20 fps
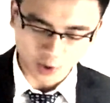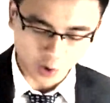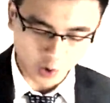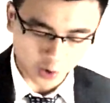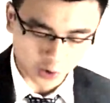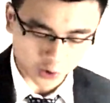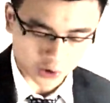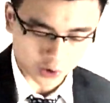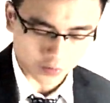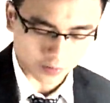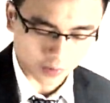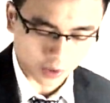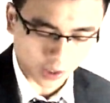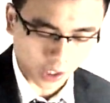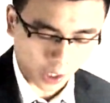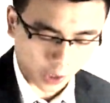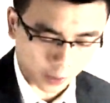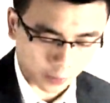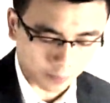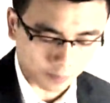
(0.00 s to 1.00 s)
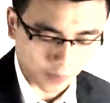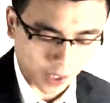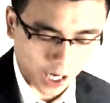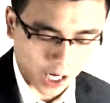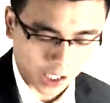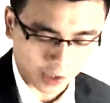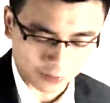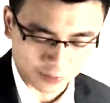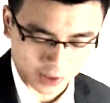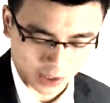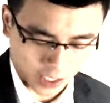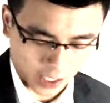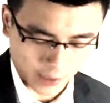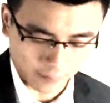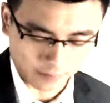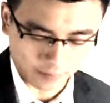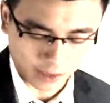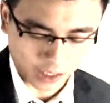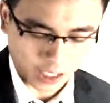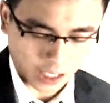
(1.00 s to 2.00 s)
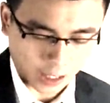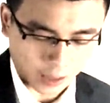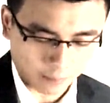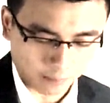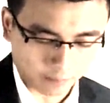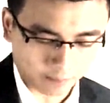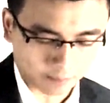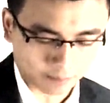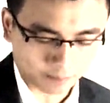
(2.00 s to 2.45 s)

course, after the